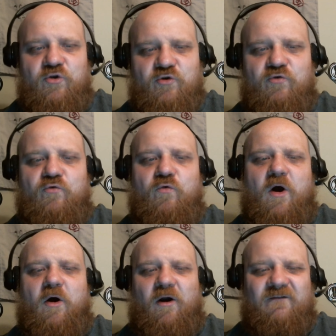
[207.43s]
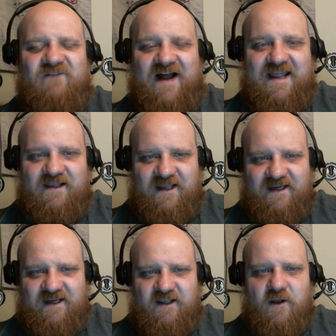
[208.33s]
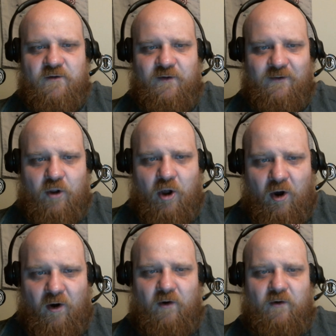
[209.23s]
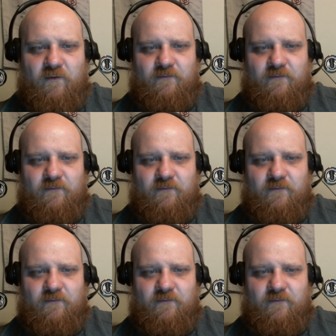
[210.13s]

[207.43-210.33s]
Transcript: you are violating the law.